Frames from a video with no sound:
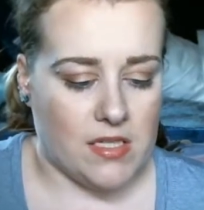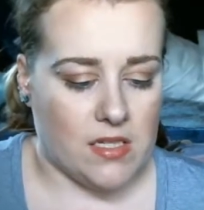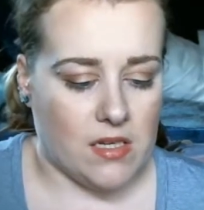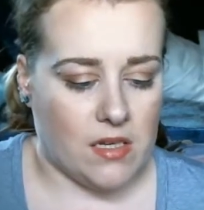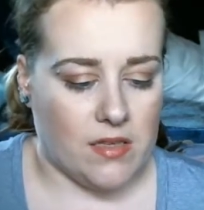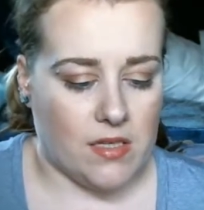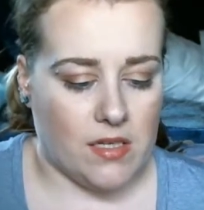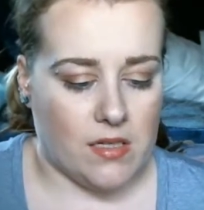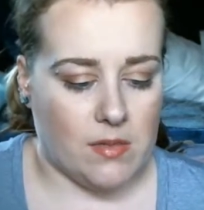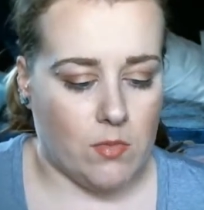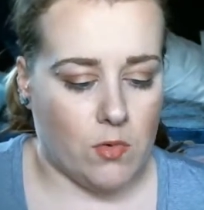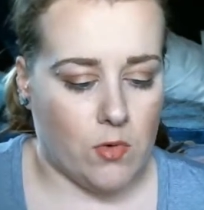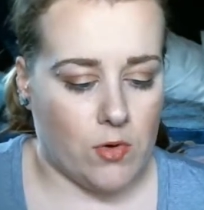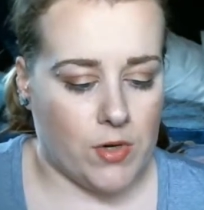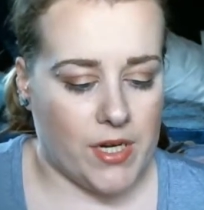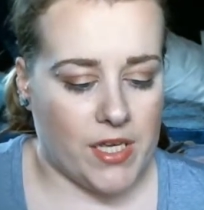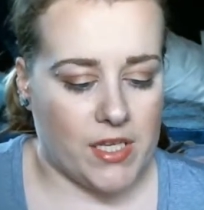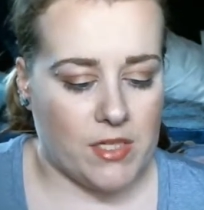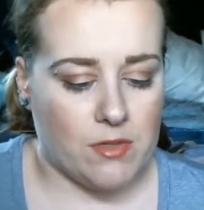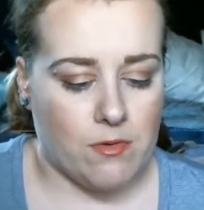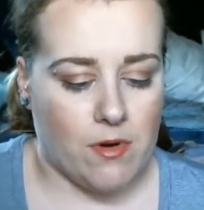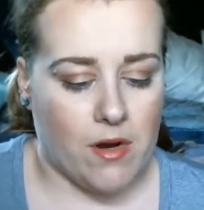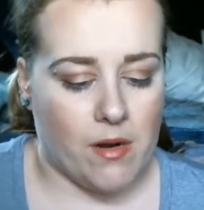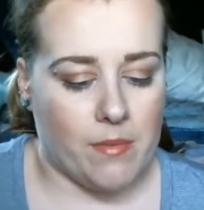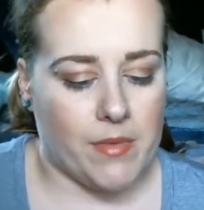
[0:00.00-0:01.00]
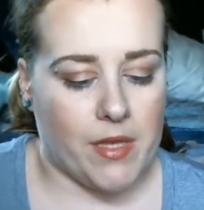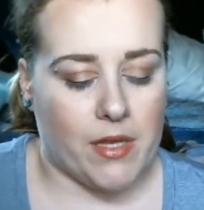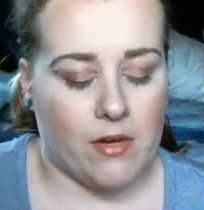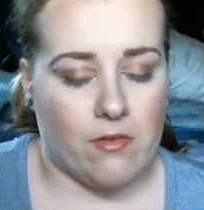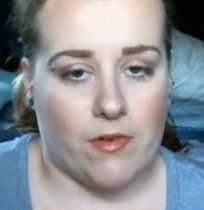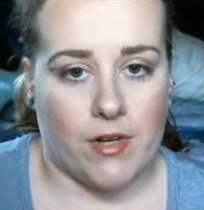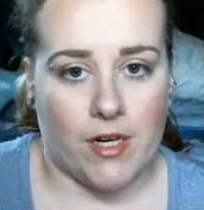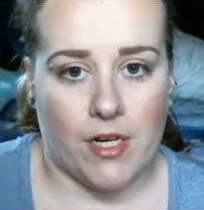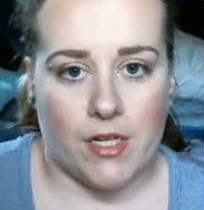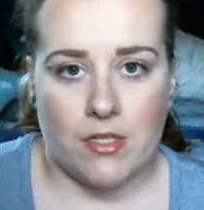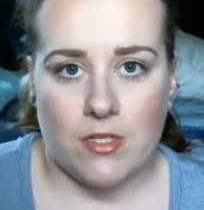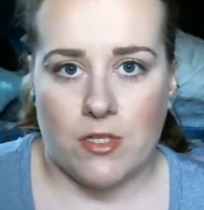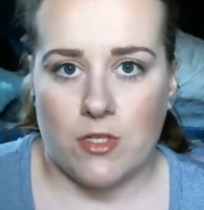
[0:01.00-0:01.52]
On the mornings where I'm
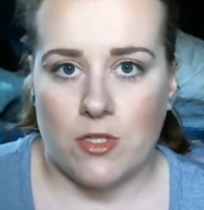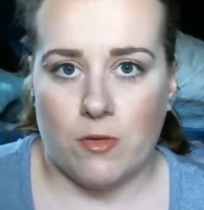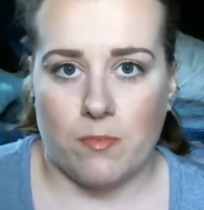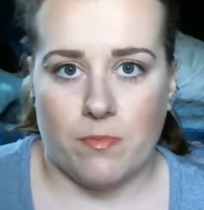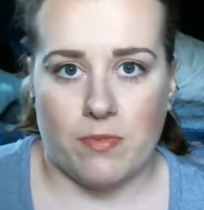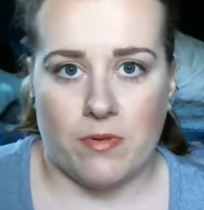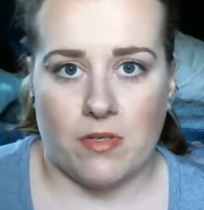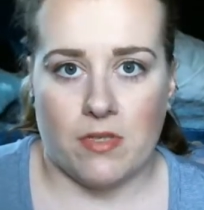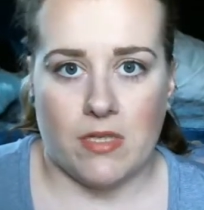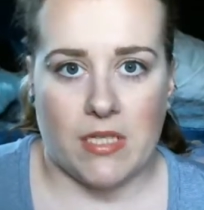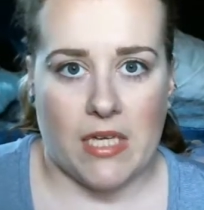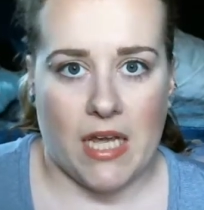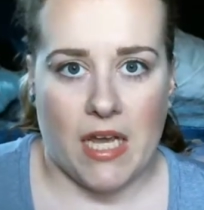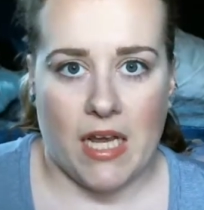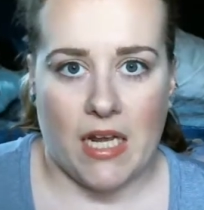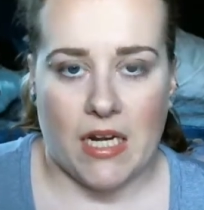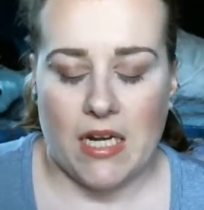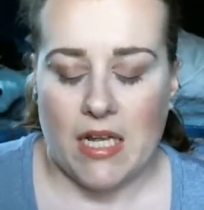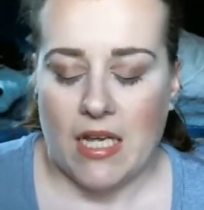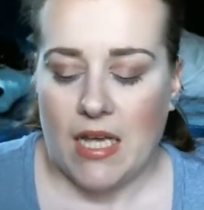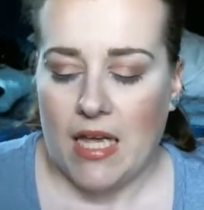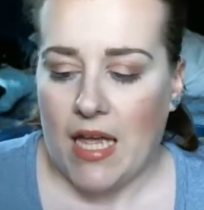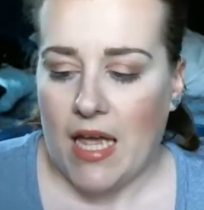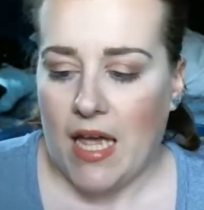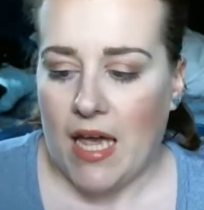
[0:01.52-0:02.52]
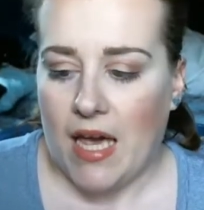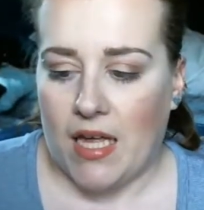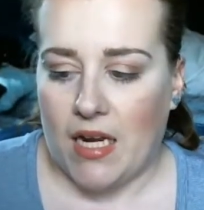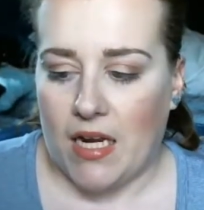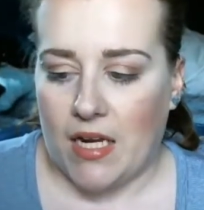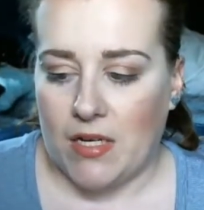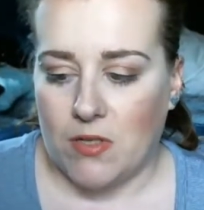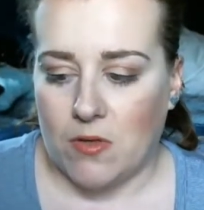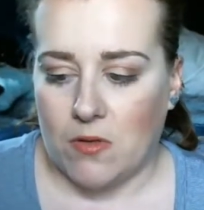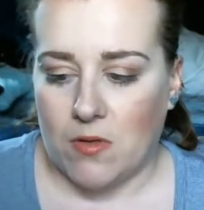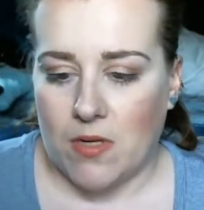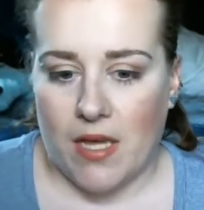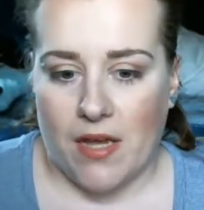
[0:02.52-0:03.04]
running super late and I
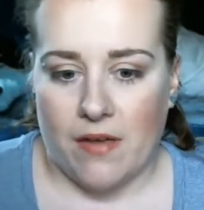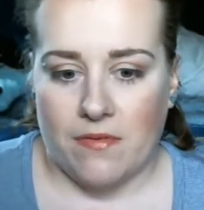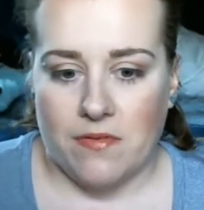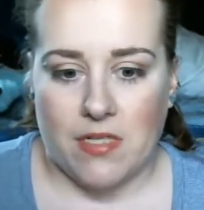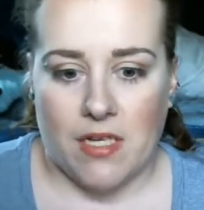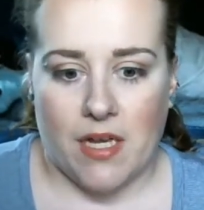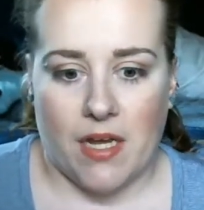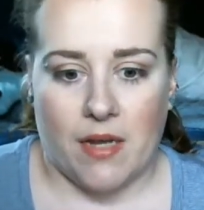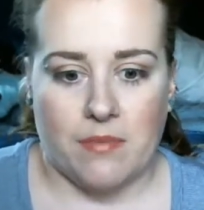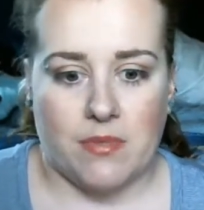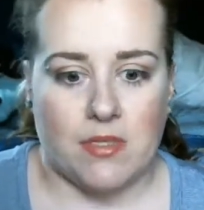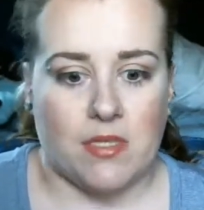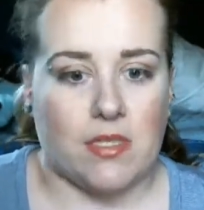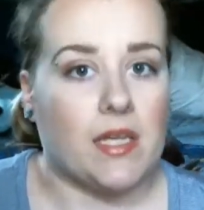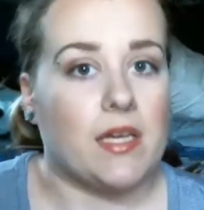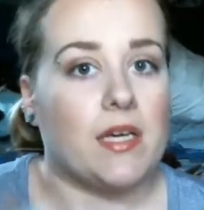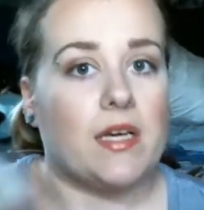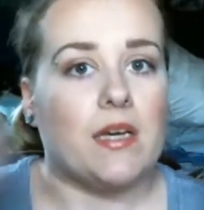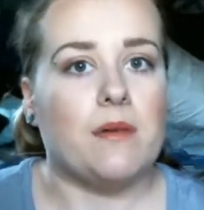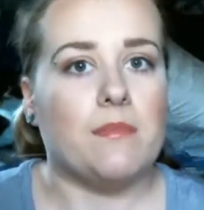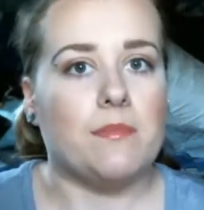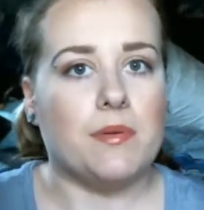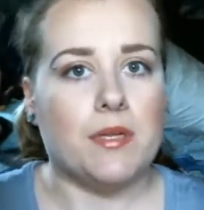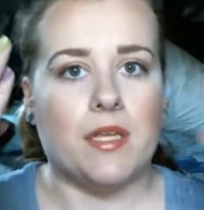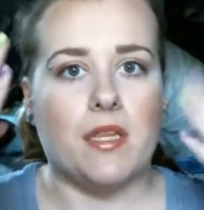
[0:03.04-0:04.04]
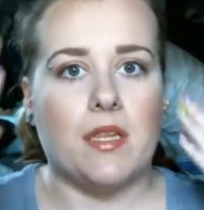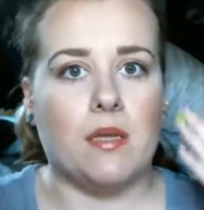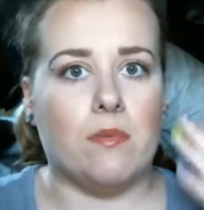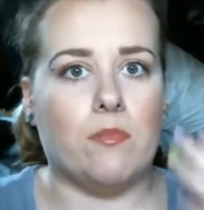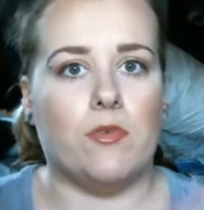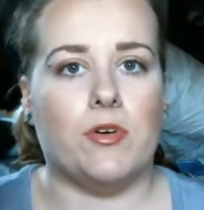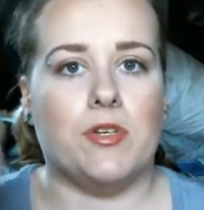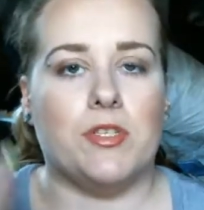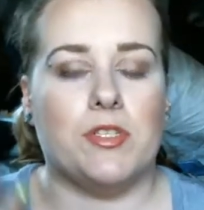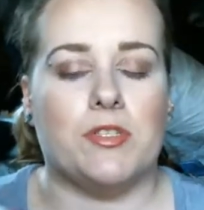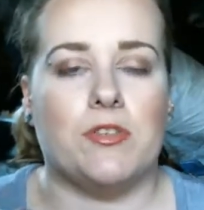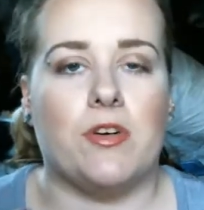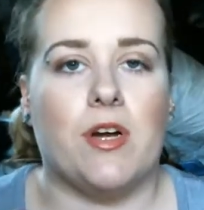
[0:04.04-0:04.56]
don't have time to completely
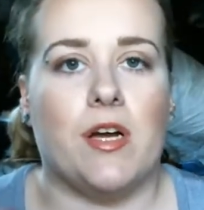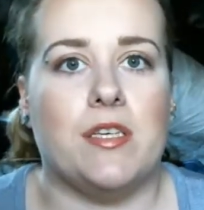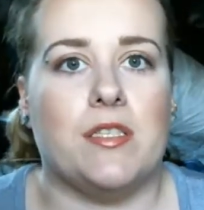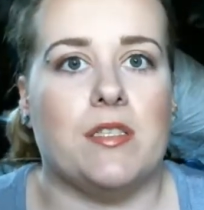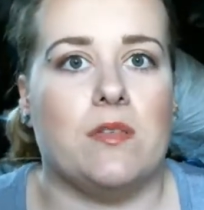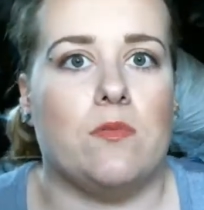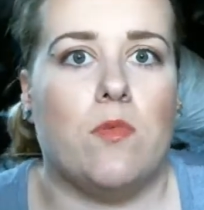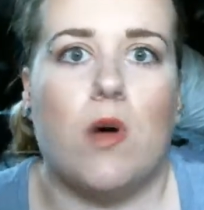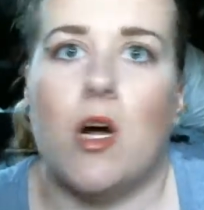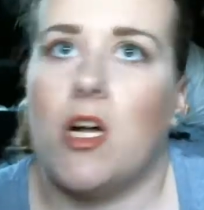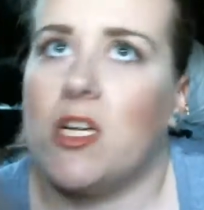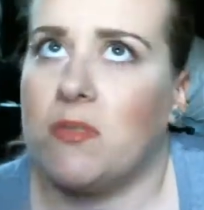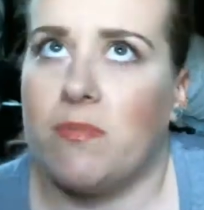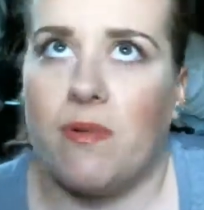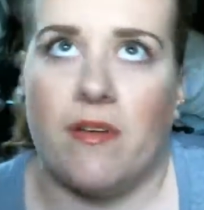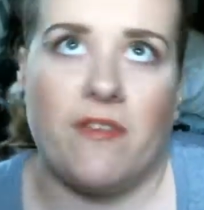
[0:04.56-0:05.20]
moisturize and wash my